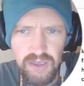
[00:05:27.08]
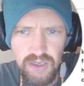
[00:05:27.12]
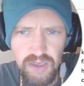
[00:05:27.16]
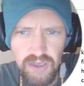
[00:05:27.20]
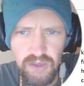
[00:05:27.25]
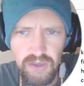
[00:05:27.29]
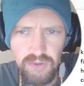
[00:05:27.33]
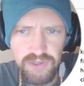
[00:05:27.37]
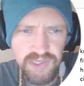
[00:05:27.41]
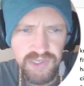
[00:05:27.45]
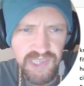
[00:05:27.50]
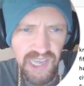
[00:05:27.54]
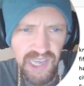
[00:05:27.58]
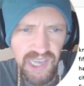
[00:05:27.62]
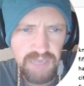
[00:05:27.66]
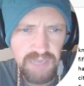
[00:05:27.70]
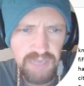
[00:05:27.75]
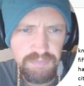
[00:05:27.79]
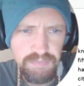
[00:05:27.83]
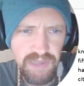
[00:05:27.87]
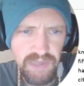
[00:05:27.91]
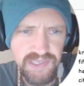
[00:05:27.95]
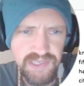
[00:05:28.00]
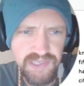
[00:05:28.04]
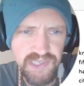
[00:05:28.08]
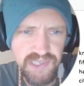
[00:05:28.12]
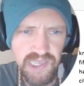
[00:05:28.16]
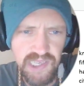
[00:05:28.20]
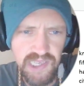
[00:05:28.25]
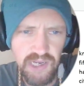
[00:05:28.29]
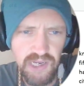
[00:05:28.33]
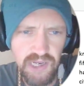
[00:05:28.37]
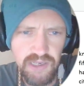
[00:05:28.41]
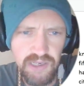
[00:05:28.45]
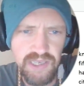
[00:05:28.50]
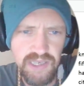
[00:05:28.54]
It was designed by city
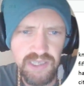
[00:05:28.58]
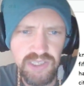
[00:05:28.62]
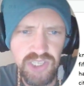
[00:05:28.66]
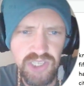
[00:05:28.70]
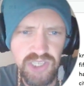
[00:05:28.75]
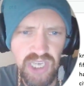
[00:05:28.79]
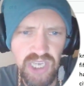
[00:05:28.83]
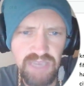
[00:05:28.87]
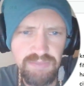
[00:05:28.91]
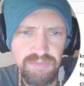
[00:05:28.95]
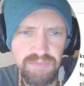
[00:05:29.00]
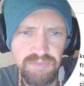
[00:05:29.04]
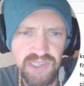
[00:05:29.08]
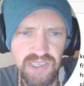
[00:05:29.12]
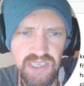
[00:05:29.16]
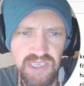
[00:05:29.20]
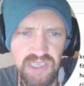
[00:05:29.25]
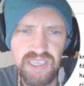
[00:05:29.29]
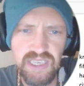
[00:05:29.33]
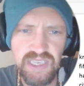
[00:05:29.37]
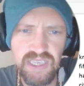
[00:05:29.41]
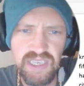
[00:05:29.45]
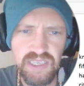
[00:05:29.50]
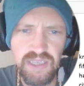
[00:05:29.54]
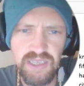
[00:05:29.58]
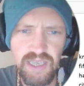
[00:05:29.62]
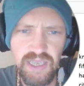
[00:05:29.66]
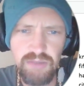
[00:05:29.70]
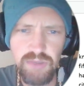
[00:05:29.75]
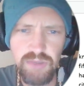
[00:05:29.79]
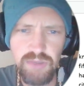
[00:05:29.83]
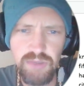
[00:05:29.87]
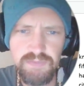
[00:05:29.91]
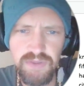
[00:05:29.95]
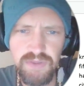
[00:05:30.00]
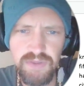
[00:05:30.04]
architect James Egan
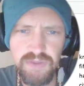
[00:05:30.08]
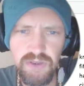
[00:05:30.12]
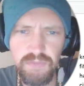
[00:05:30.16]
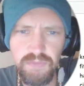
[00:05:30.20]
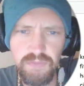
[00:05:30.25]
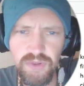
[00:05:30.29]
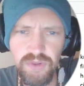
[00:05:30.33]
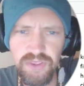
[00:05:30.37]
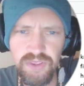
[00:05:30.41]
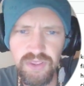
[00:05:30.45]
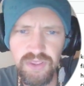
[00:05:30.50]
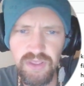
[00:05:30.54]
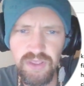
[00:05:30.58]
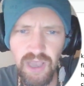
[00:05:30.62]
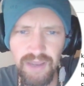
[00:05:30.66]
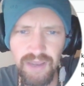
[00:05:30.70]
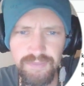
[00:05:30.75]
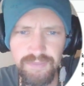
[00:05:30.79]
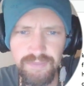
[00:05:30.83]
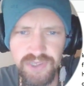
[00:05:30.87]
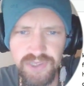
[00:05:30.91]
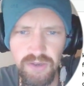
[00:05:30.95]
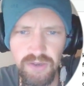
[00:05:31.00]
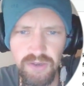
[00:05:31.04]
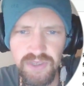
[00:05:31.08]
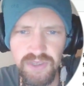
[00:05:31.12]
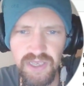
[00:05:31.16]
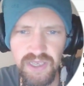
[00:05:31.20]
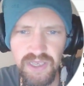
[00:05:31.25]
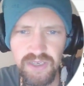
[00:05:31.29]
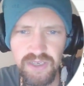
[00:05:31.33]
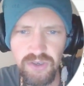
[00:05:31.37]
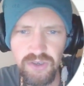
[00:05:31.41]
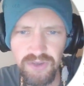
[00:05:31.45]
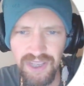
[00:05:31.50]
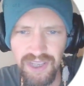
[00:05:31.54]
and was built with limestone
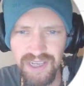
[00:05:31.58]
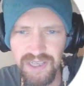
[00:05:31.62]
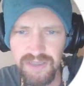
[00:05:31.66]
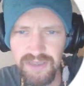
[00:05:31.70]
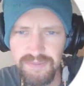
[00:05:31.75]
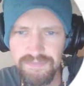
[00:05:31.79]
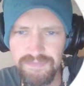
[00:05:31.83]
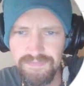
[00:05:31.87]
and granite.